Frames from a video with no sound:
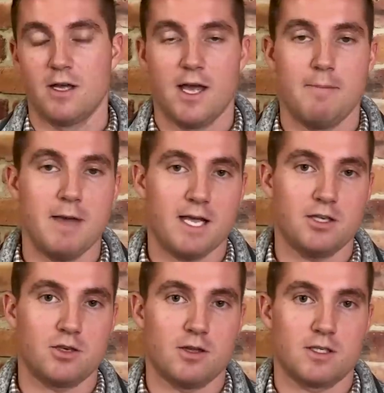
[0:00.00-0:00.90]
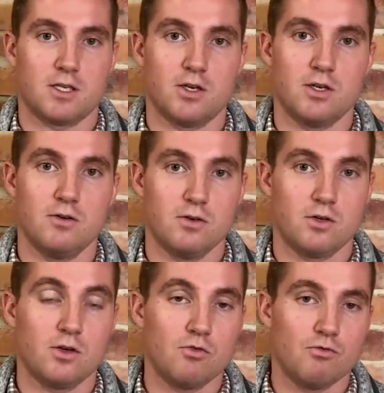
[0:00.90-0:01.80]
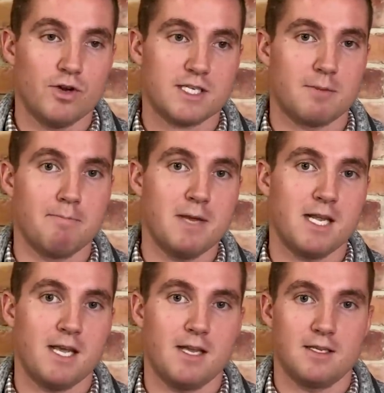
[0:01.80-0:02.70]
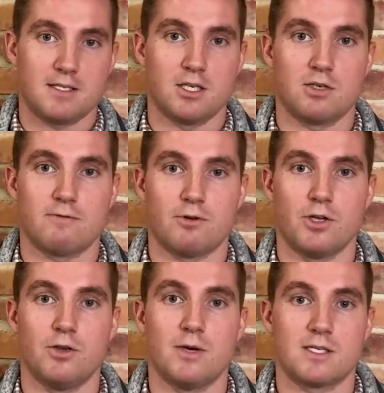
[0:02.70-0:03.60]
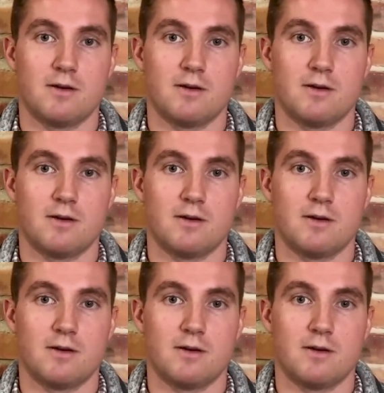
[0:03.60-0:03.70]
and making sure that it's a good risk mitigated decision for you as an